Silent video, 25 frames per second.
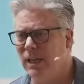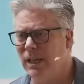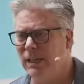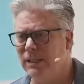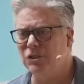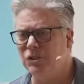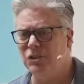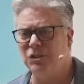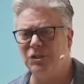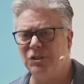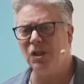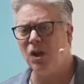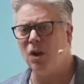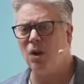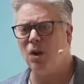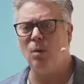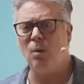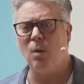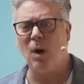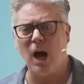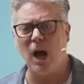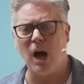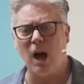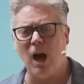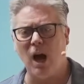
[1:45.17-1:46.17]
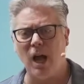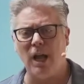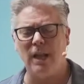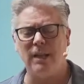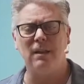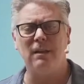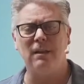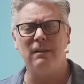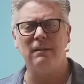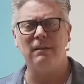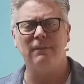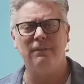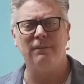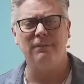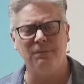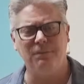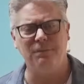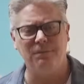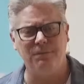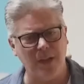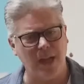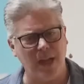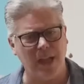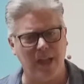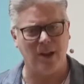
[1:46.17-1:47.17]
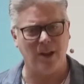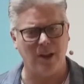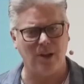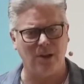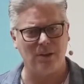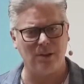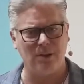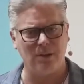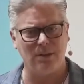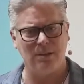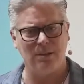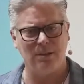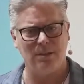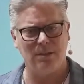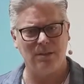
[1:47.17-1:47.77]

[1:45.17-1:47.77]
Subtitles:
It's so unfair.